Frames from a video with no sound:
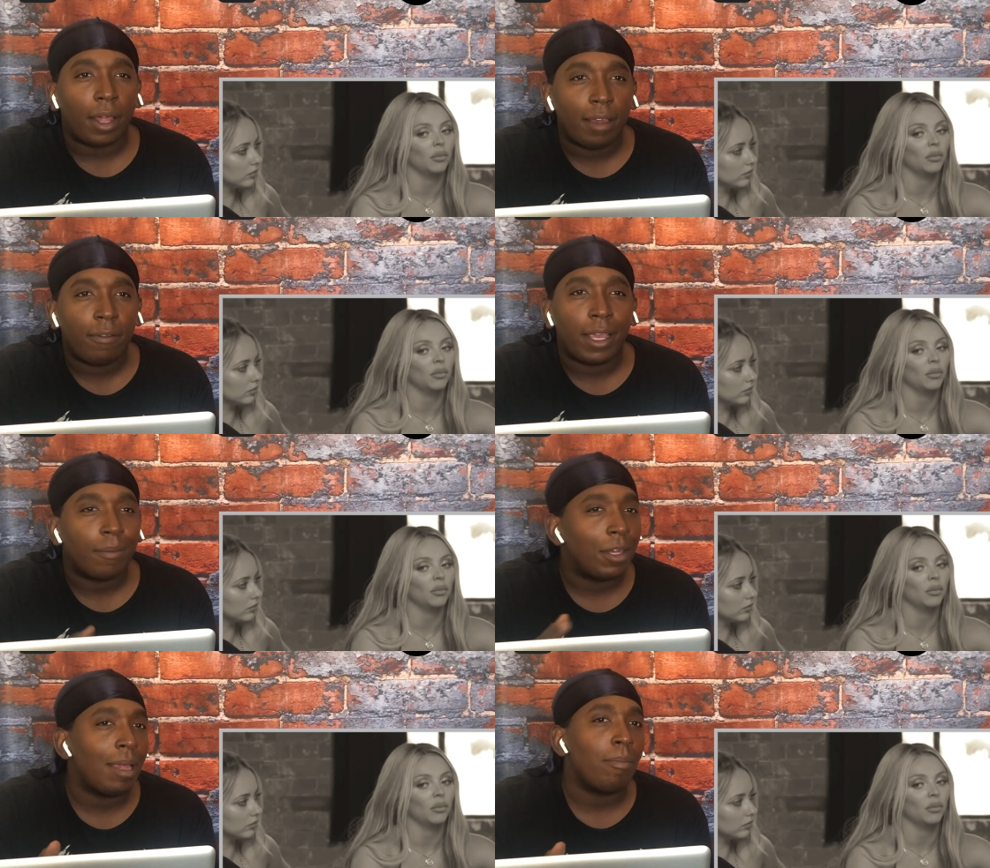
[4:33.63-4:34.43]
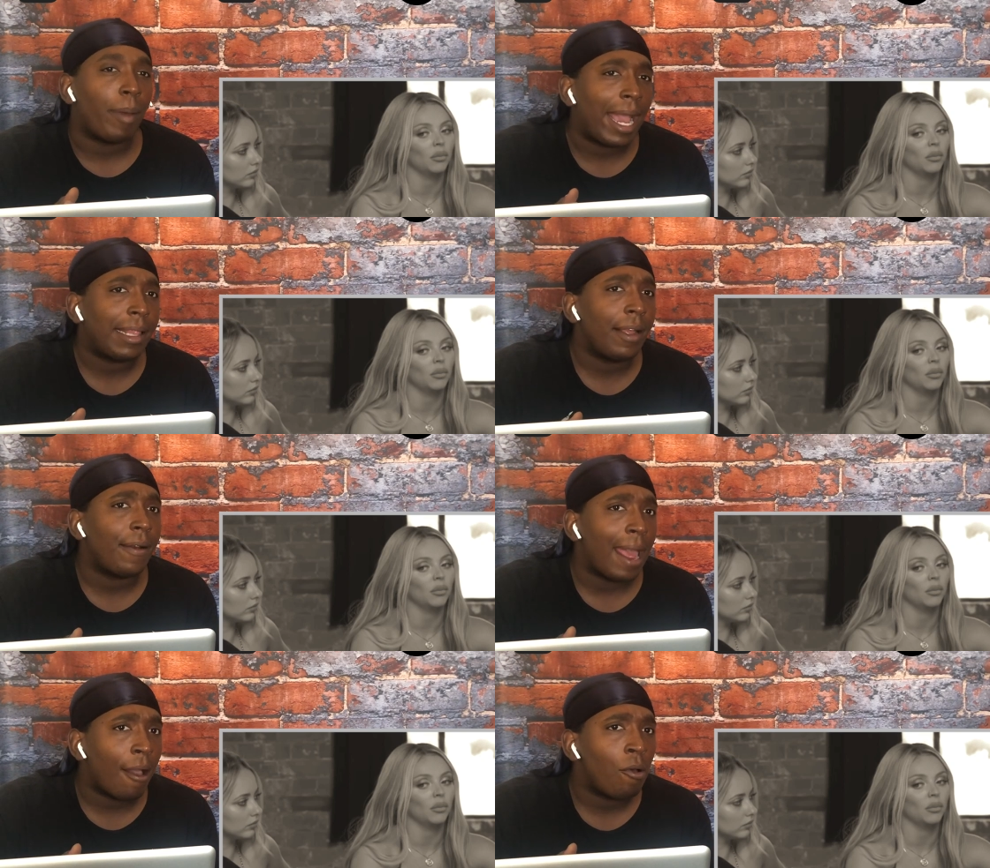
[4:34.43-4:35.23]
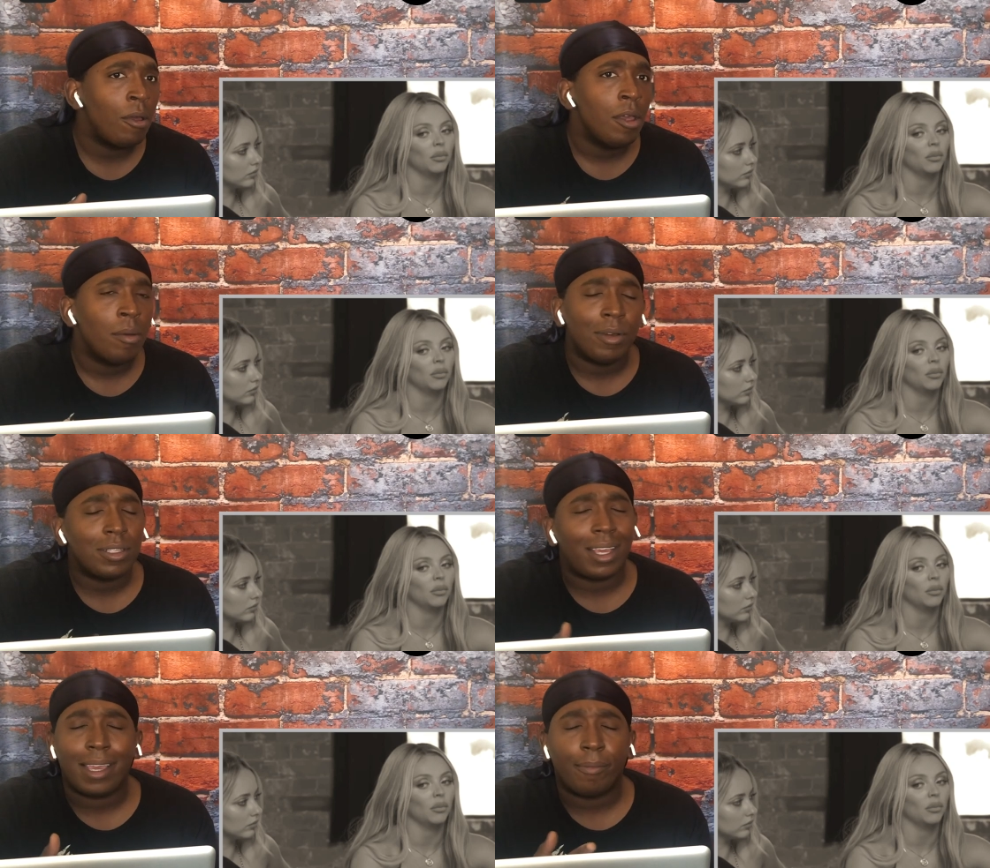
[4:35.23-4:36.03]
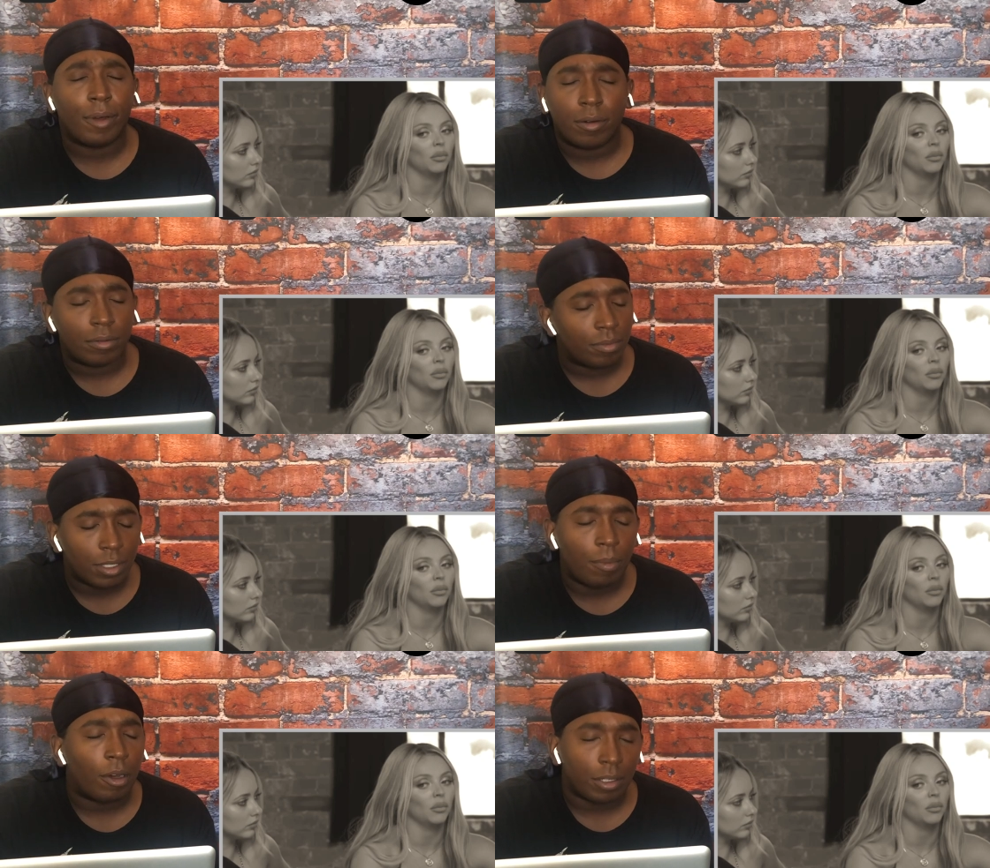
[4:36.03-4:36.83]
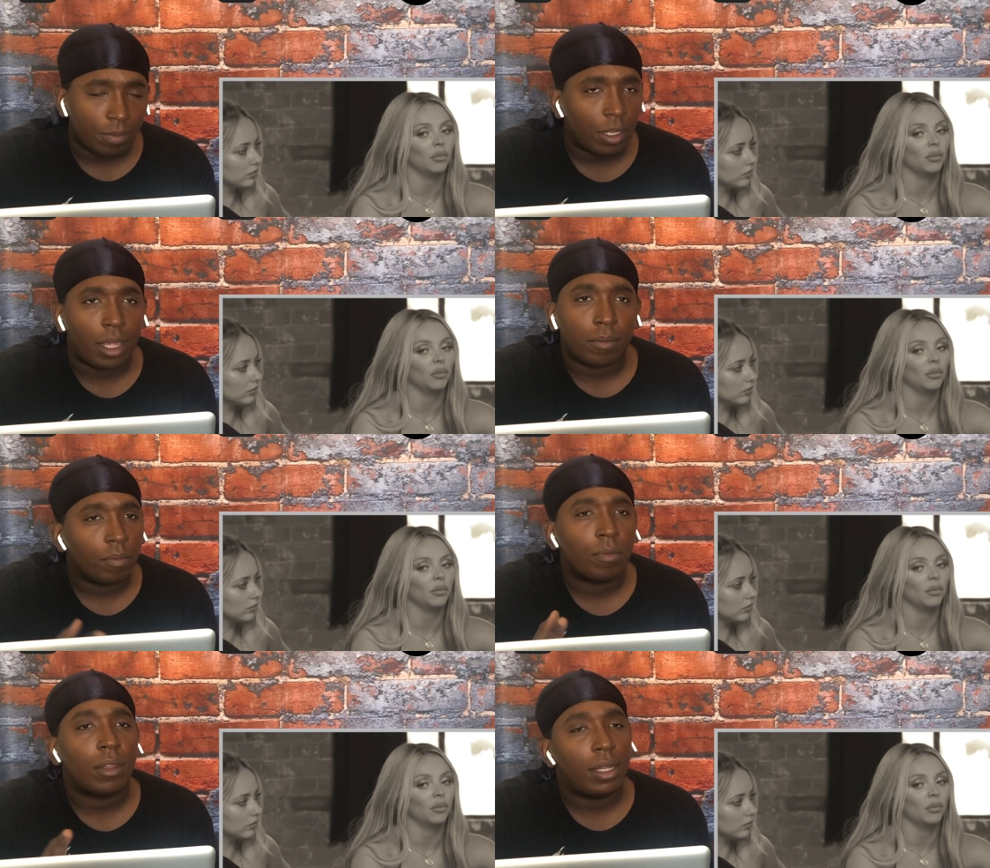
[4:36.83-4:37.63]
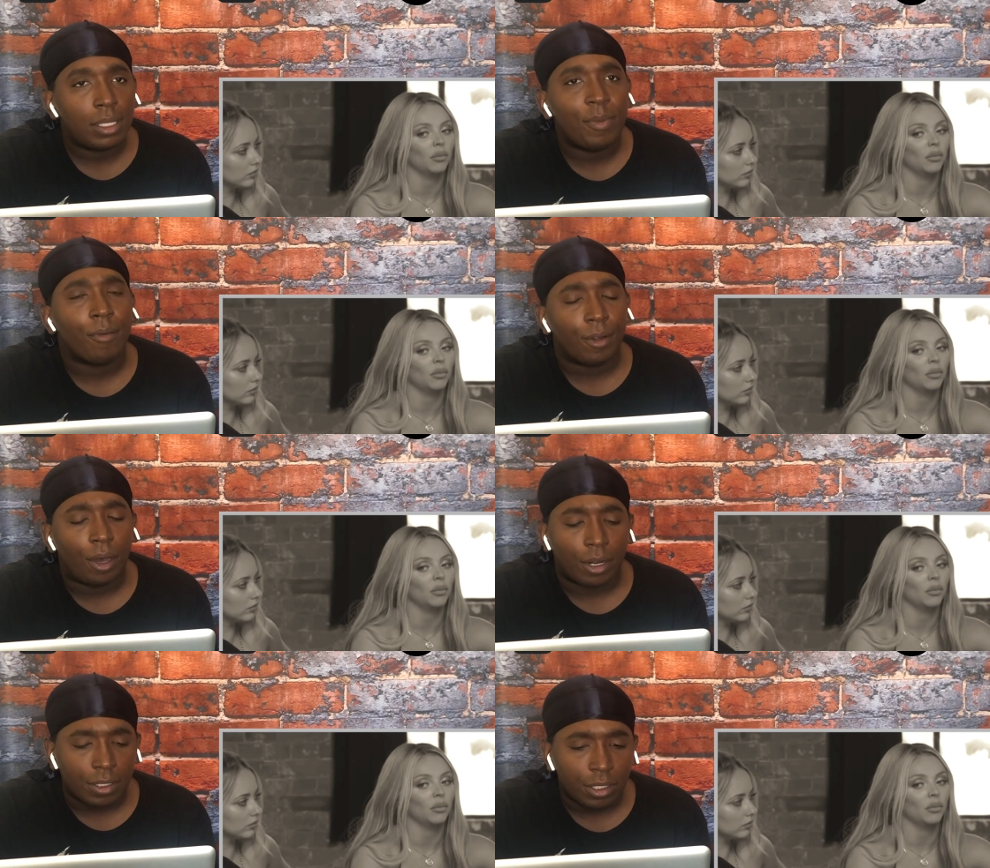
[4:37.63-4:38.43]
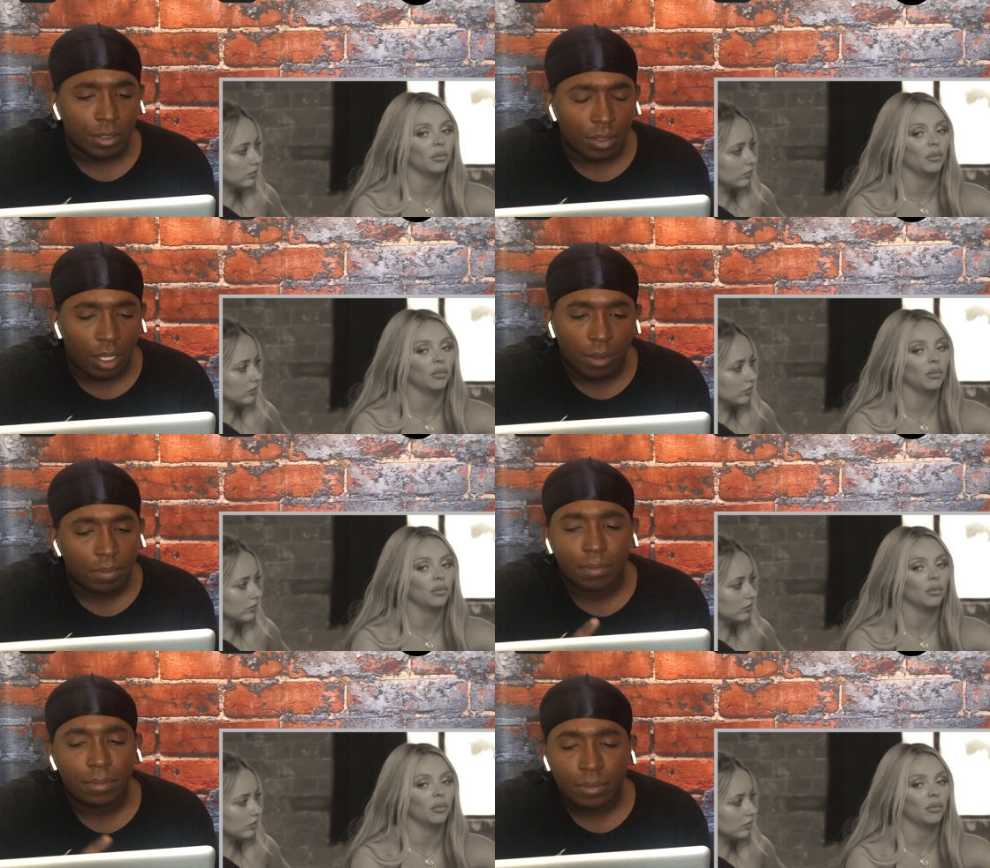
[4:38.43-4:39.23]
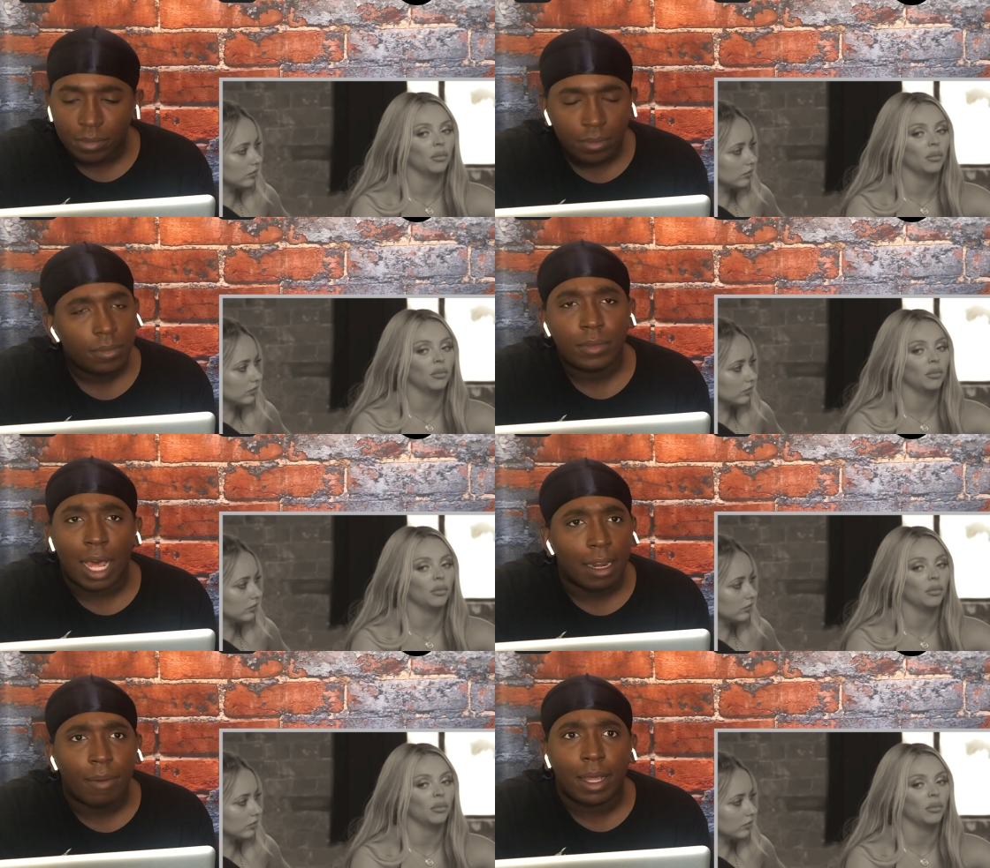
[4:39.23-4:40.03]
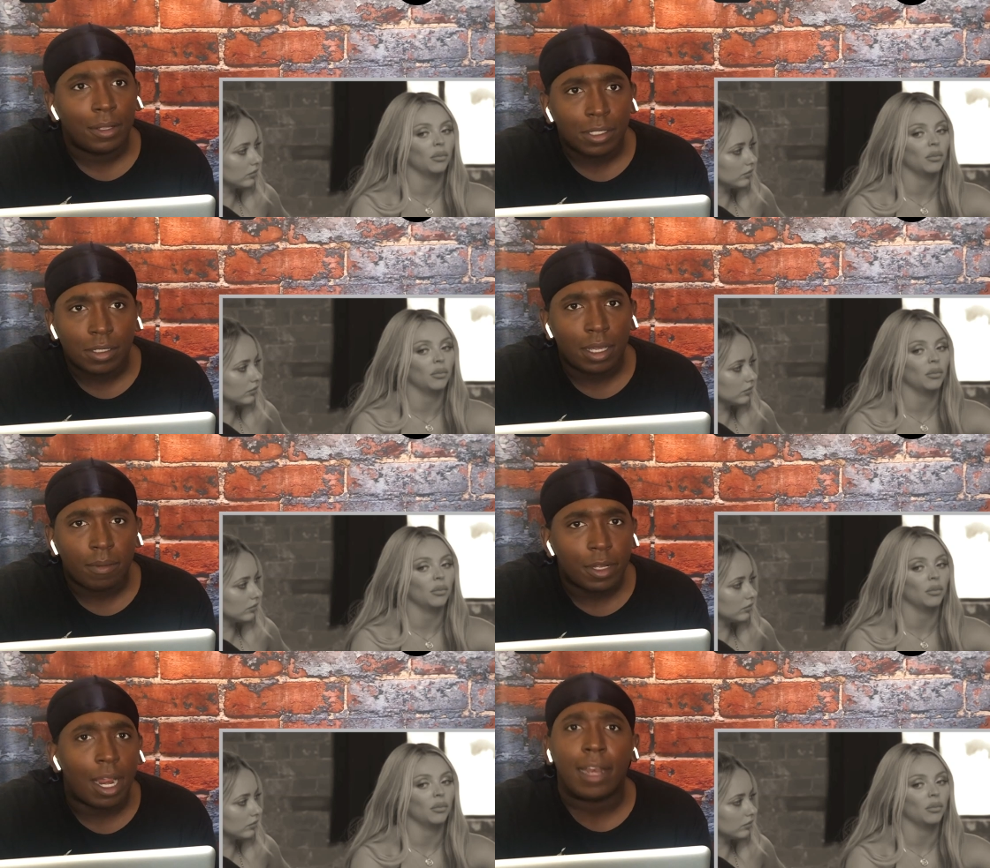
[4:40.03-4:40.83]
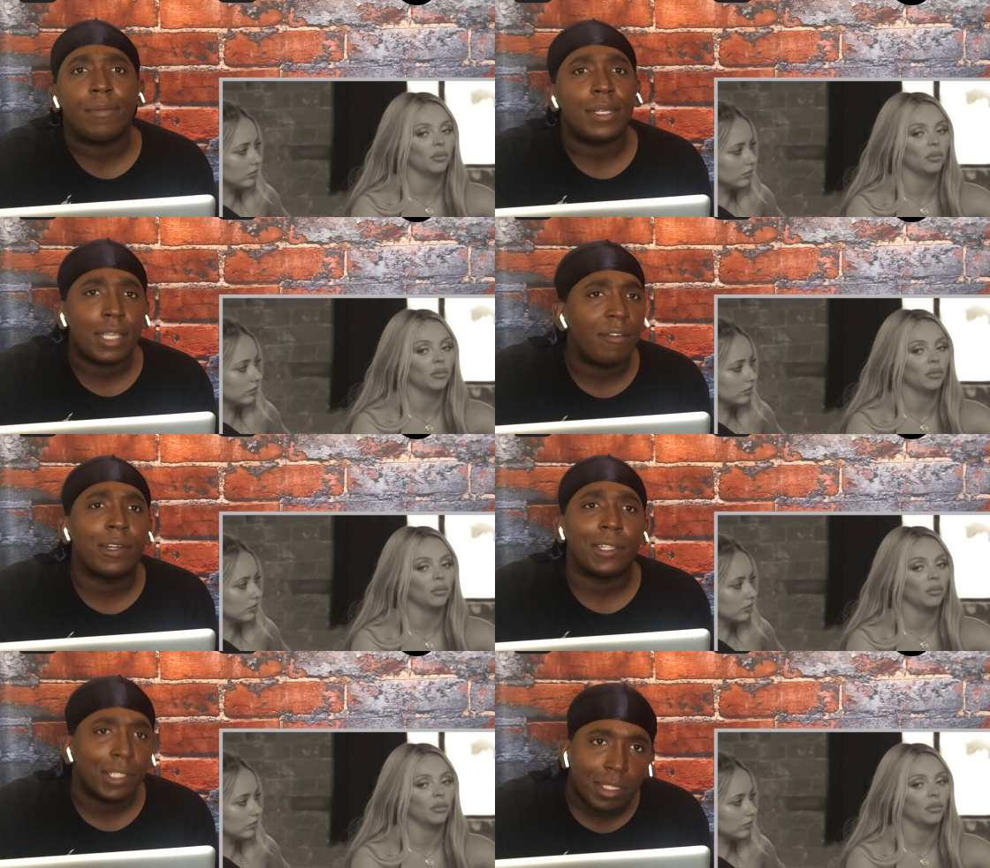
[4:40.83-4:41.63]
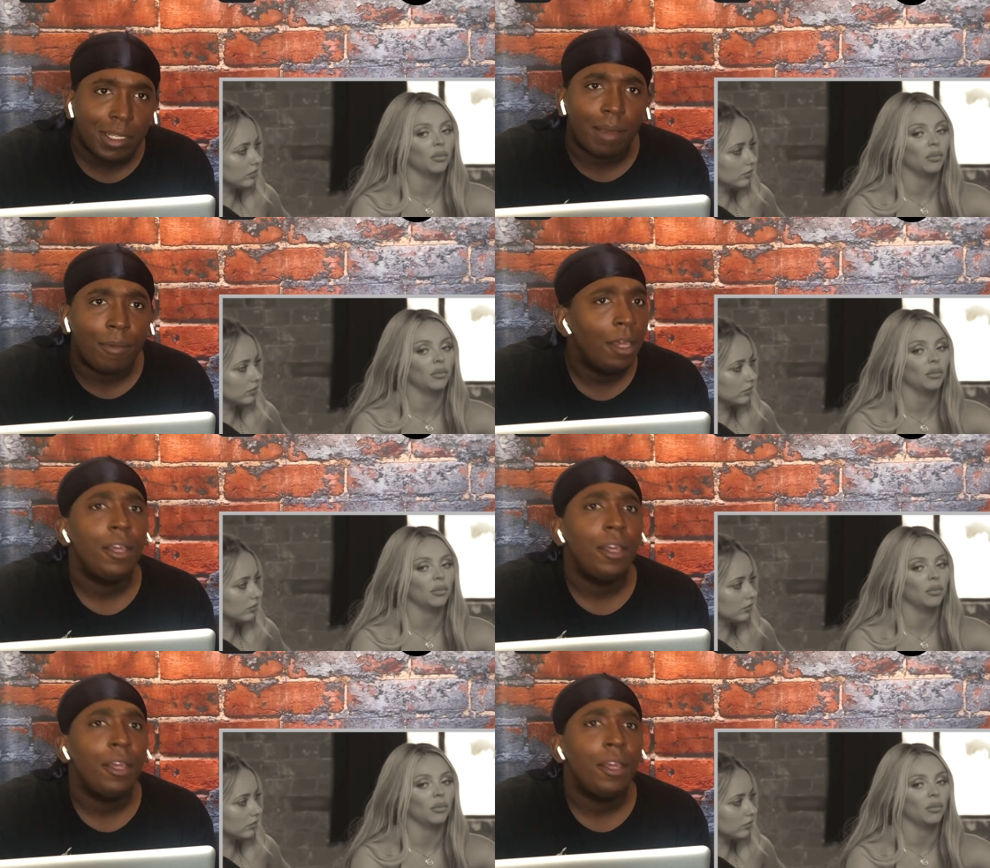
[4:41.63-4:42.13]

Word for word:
Speaker 1: life. Like, I'm getting back there now. But it's like, bro, come on. Like, let's be real honest here. Like, not everybody looks the same, and not everybody's ever gonna look the same.